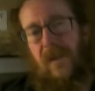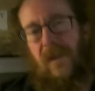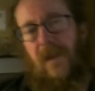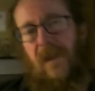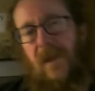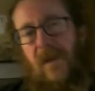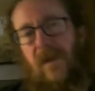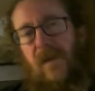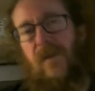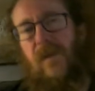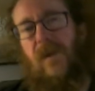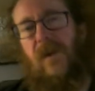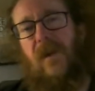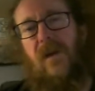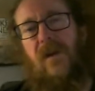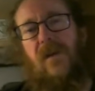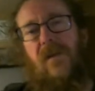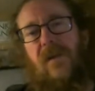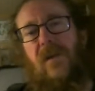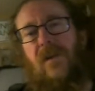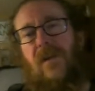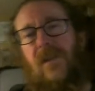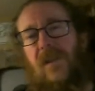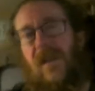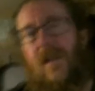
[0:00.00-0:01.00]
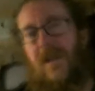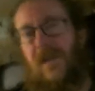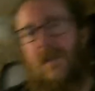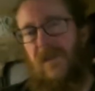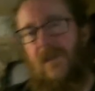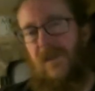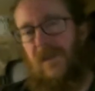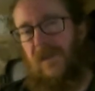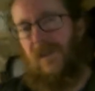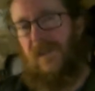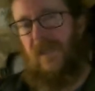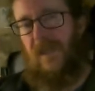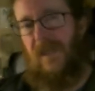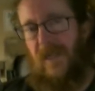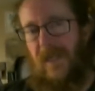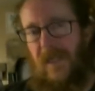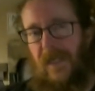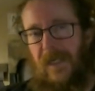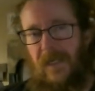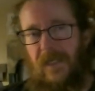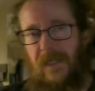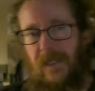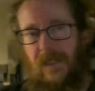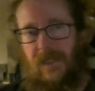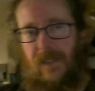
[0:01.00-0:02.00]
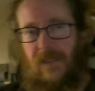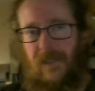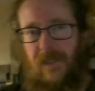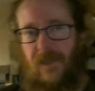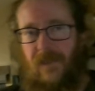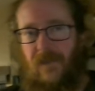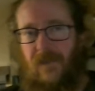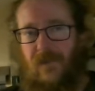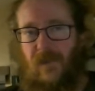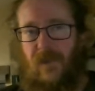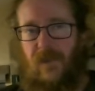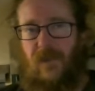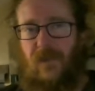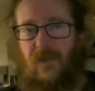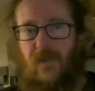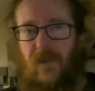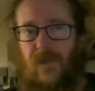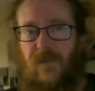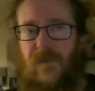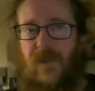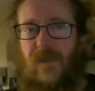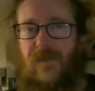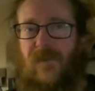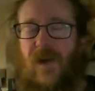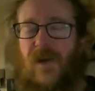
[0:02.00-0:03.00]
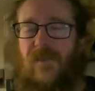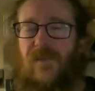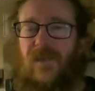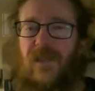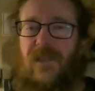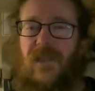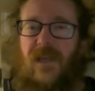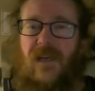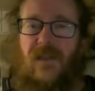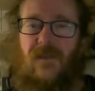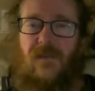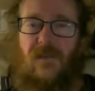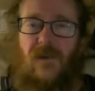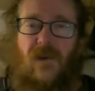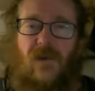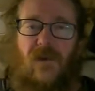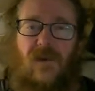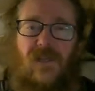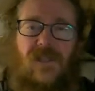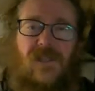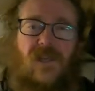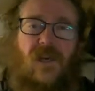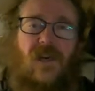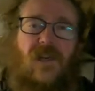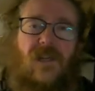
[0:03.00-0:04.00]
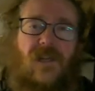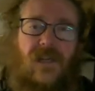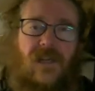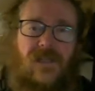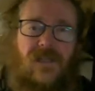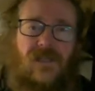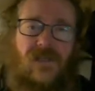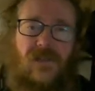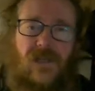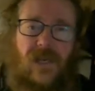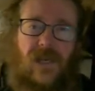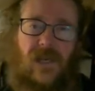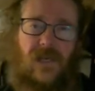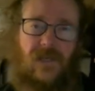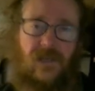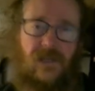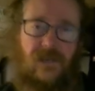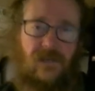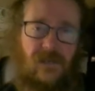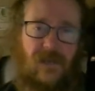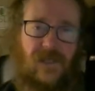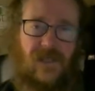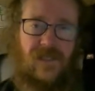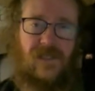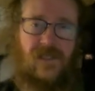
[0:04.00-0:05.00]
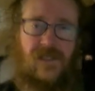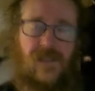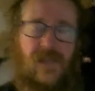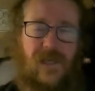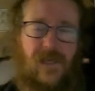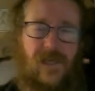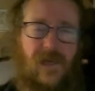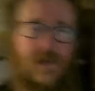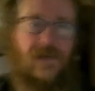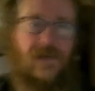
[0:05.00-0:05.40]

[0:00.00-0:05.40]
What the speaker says: here's our challenge today. We're bebopping down the road. It started yesterday. Last night I